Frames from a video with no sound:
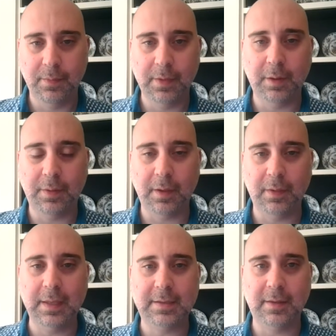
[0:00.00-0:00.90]
you know the,
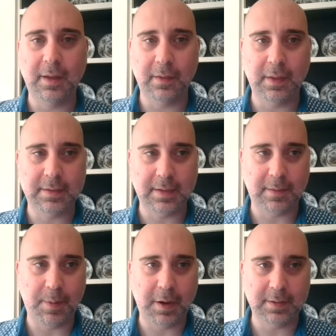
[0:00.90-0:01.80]
these the, these
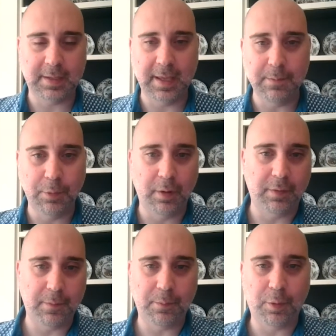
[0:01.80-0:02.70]
competitors keep more
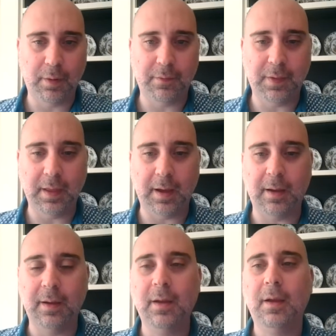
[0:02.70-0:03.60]
of the more of the, uh,